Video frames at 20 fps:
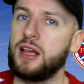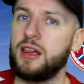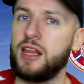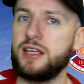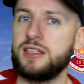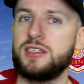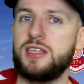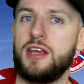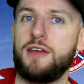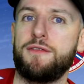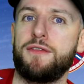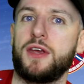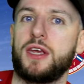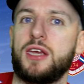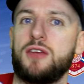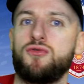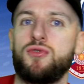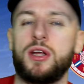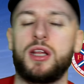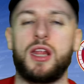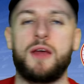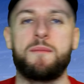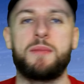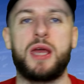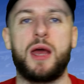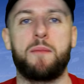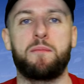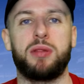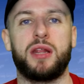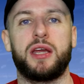Let's see if he can really be
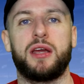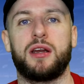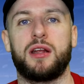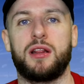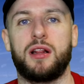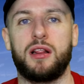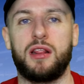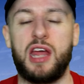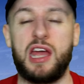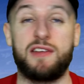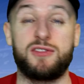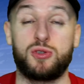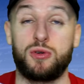a player at the left.